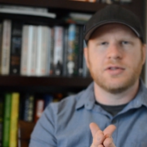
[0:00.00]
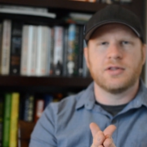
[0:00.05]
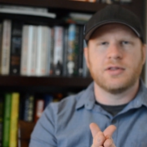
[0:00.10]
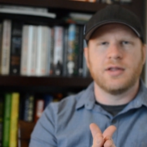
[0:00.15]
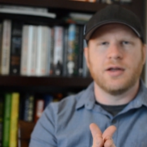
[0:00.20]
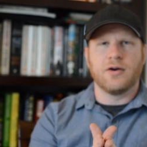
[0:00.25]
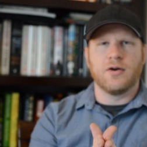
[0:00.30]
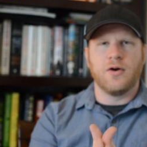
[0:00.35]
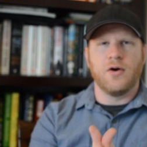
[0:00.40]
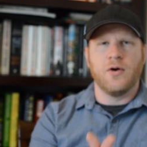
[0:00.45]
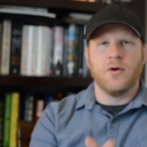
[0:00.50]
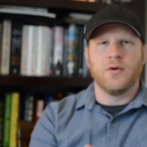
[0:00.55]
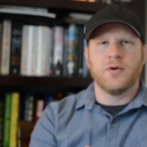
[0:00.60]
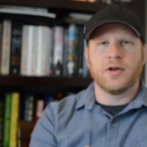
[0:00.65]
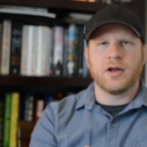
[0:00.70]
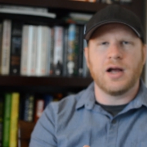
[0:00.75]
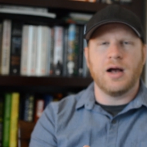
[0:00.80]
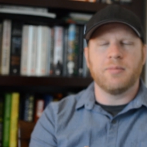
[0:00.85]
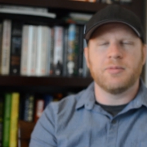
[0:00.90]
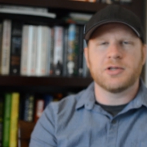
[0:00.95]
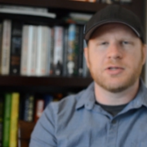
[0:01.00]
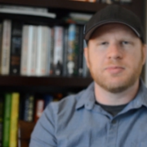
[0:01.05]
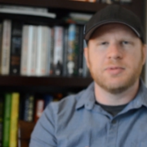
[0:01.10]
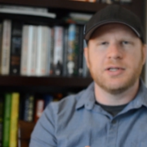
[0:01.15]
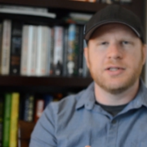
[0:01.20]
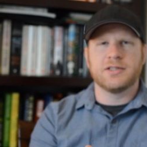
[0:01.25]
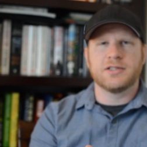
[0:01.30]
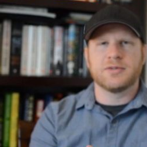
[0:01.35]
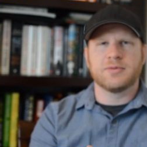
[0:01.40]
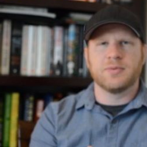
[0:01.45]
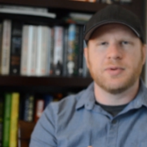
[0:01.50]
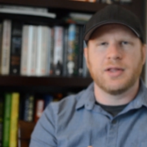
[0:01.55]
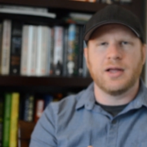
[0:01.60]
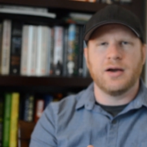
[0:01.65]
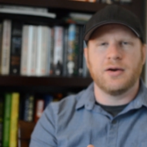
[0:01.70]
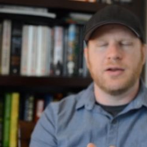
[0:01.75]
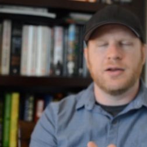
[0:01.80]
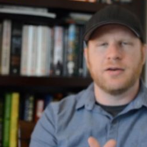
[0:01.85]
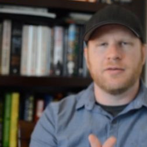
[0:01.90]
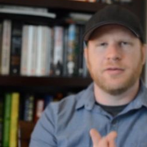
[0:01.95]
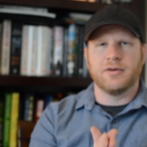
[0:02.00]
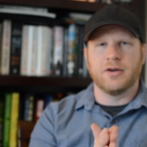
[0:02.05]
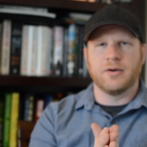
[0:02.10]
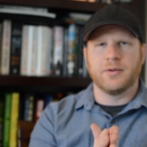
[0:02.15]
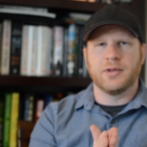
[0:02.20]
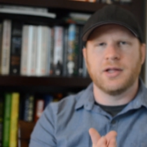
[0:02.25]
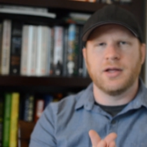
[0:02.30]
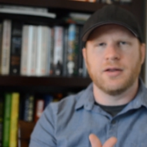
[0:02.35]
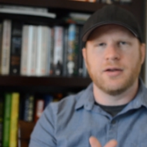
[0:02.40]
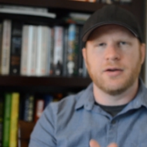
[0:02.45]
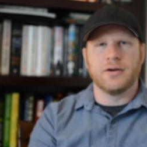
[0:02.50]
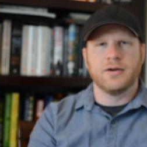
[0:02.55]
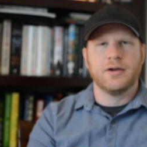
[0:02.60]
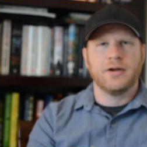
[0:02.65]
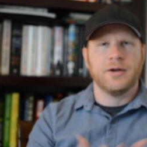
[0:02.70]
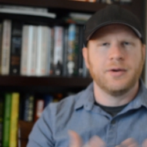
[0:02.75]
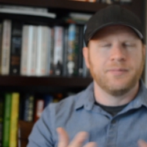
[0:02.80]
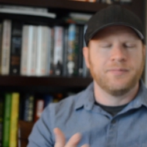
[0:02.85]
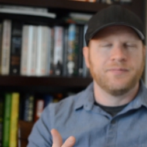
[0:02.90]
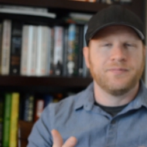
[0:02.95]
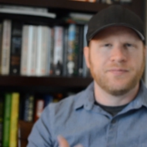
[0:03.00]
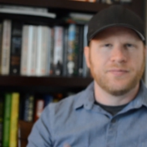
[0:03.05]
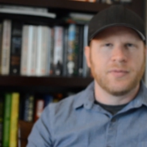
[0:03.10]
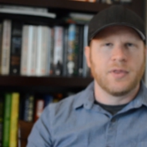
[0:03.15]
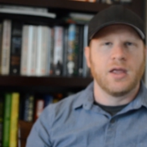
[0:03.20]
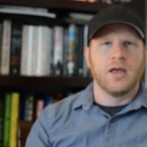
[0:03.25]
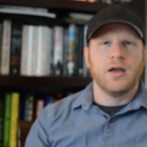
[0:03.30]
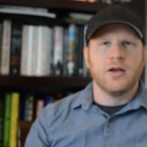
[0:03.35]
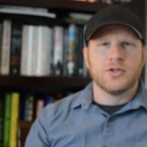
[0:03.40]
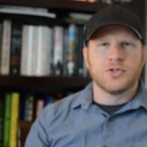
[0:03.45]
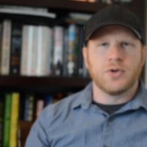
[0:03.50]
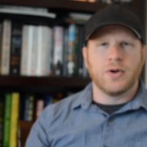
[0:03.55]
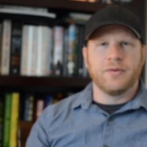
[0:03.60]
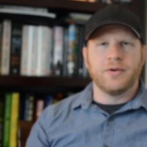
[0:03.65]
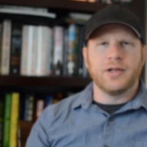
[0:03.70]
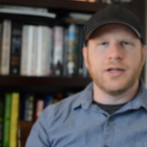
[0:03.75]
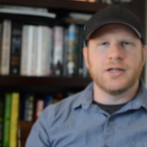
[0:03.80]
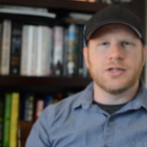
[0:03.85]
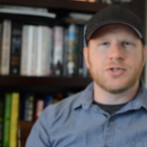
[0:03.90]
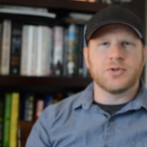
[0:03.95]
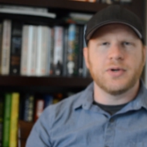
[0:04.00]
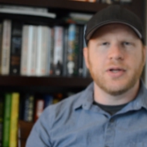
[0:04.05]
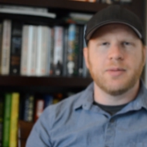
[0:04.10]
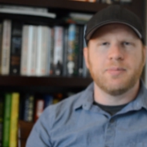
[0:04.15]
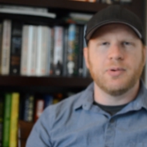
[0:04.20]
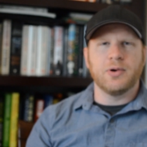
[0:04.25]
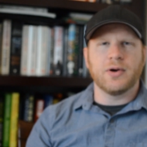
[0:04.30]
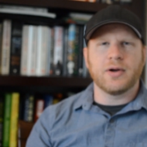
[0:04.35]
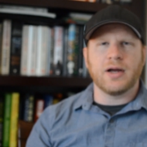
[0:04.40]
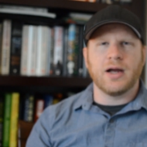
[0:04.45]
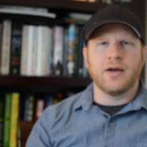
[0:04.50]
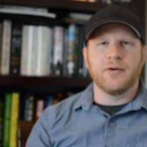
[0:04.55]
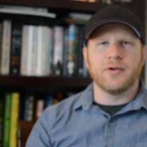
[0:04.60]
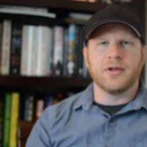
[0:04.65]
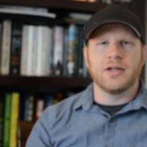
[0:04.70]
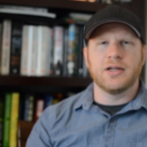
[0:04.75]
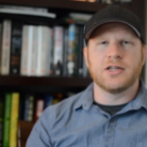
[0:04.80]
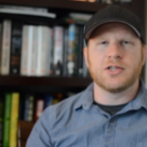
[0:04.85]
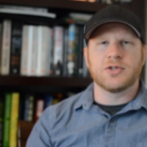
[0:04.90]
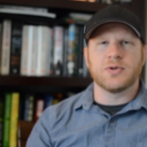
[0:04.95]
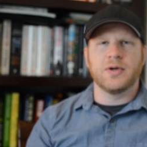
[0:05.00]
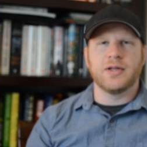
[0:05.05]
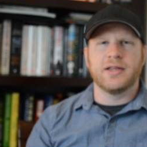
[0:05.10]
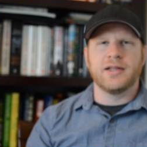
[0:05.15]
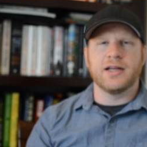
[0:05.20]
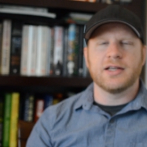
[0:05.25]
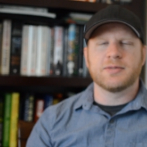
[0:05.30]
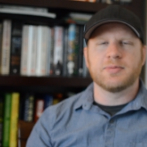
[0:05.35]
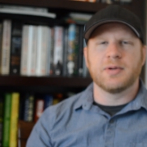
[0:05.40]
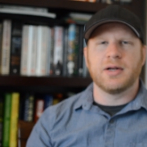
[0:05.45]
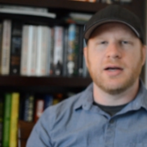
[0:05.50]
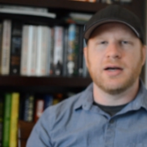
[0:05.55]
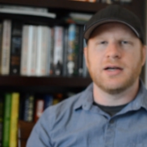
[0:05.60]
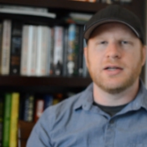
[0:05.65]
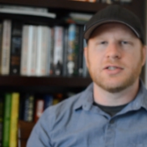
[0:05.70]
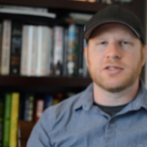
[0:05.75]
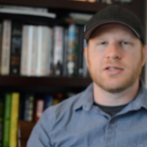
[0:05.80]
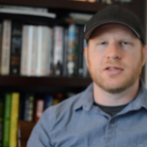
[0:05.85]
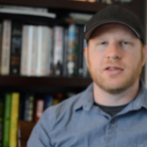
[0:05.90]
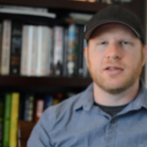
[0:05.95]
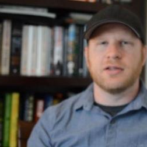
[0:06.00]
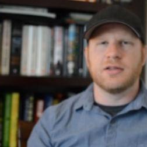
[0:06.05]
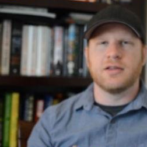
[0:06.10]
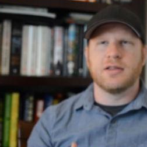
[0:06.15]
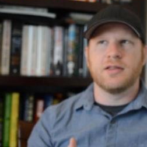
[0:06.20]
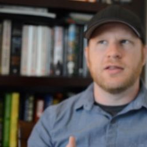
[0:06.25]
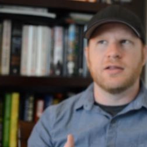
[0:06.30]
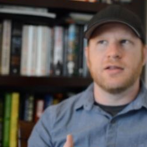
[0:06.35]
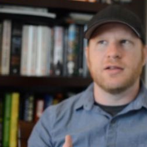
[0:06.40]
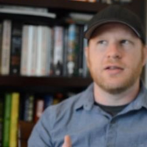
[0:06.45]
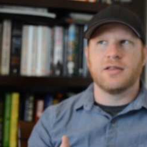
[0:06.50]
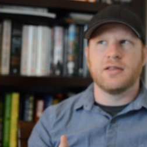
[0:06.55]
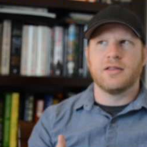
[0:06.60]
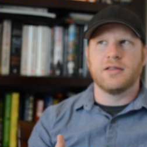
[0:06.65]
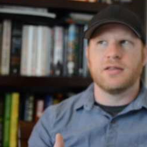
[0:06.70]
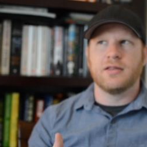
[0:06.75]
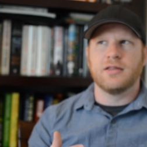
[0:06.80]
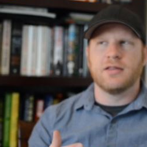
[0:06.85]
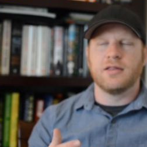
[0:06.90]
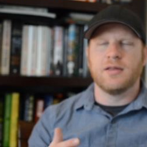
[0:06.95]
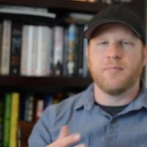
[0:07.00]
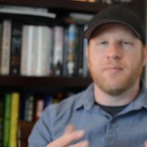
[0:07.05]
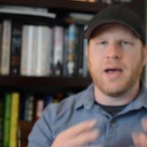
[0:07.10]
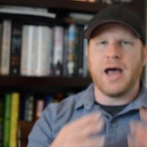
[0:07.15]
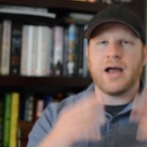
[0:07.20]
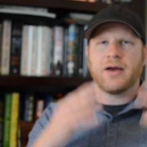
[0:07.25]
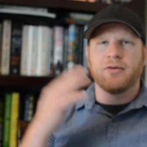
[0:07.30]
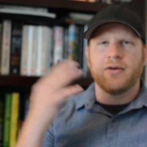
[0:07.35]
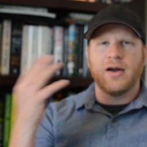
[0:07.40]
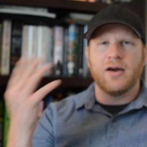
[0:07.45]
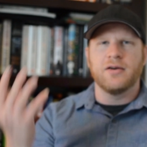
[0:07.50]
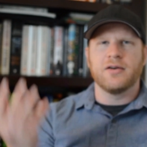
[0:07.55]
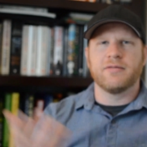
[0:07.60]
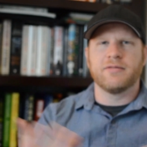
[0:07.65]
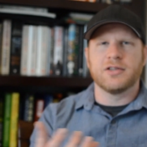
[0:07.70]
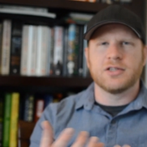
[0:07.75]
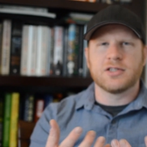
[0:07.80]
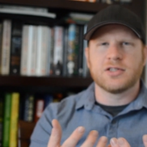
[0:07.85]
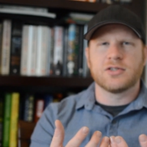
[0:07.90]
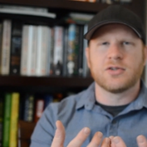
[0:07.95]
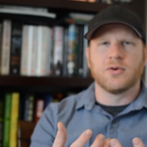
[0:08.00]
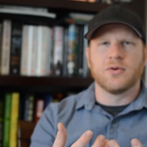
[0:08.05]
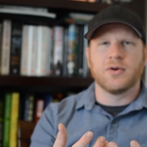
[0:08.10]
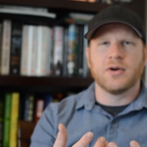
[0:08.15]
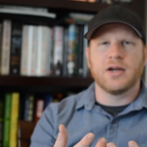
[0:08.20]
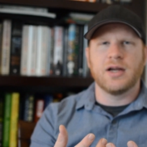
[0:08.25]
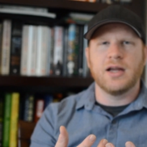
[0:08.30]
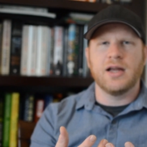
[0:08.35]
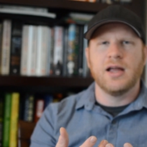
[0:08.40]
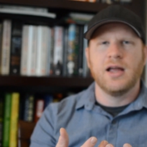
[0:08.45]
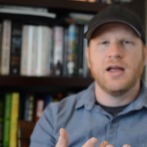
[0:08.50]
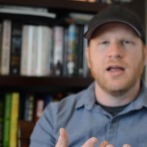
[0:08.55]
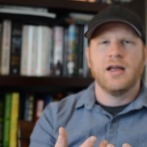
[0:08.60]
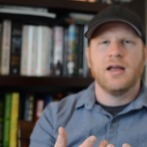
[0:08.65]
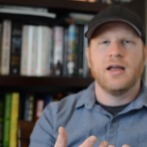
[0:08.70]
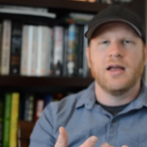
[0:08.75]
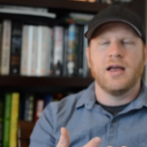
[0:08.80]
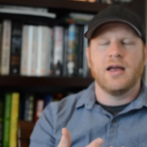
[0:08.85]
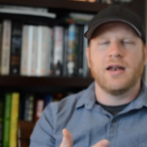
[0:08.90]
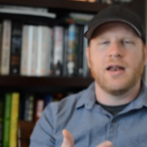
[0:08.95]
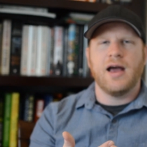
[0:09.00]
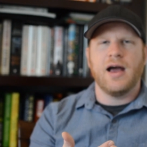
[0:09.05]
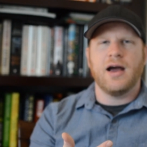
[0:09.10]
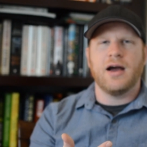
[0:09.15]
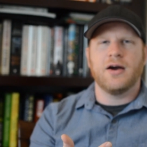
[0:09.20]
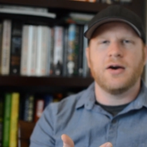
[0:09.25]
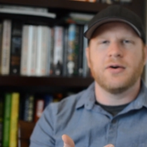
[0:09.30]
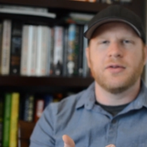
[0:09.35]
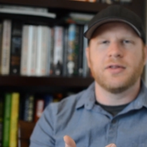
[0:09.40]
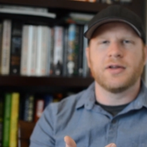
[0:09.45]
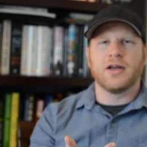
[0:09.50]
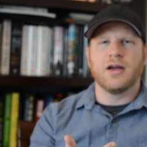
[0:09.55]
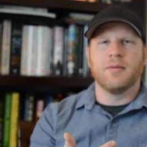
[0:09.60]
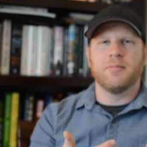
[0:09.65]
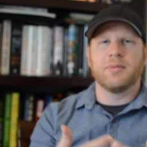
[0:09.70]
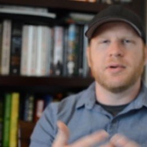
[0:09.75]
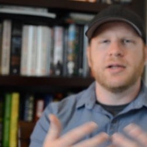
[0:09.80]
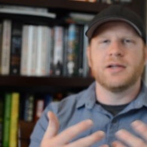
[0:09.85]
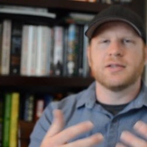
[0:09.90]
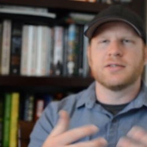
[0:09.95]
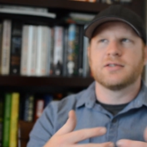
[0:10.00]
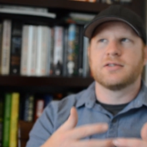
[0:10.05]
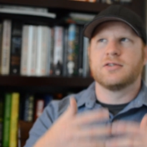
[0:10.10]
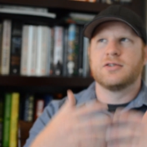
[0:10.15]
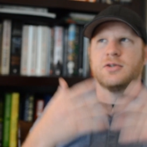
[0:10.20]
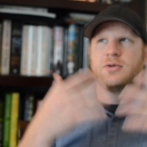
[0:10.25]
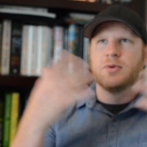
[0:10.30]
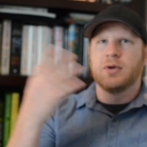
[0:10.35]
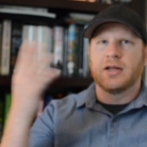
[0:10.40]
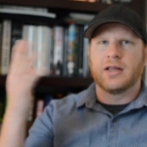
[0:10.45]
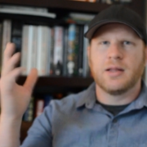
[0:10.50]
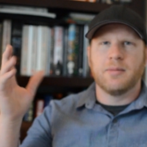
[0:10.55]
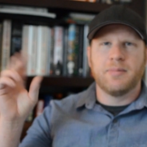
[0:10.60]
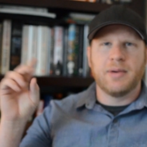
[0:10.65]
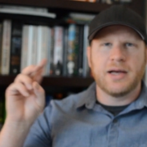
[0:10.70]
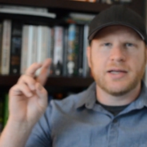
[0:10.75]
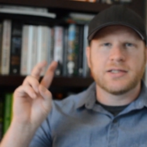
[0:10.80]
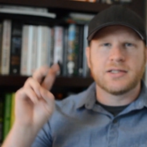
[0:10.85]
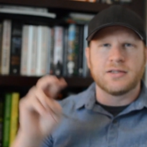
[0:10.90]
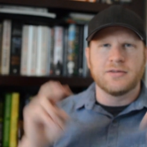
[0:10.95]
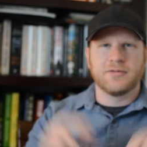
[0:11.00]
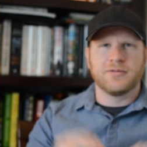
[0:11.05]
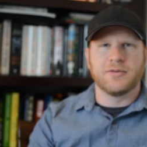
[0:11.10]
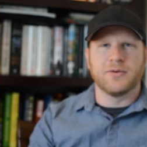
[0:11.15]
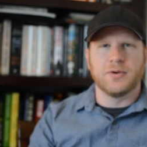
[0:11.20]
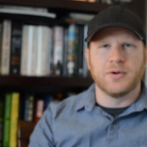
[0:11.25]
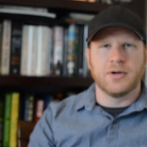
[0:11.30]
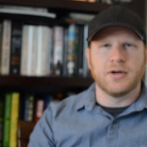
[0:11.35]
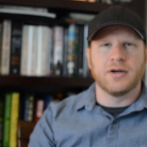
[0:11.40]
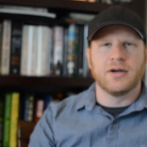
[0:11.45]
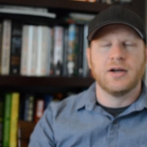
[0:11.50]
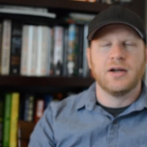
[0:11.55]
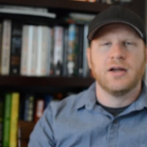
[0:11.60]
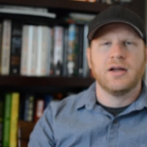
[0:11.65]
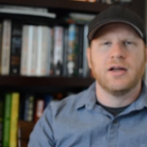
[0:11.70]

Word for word: their own accomplishments without interfering with the other. So I really enjoyed the book. I really enjoyed the espionage, the the, the background of the story, and how the company is doing the best for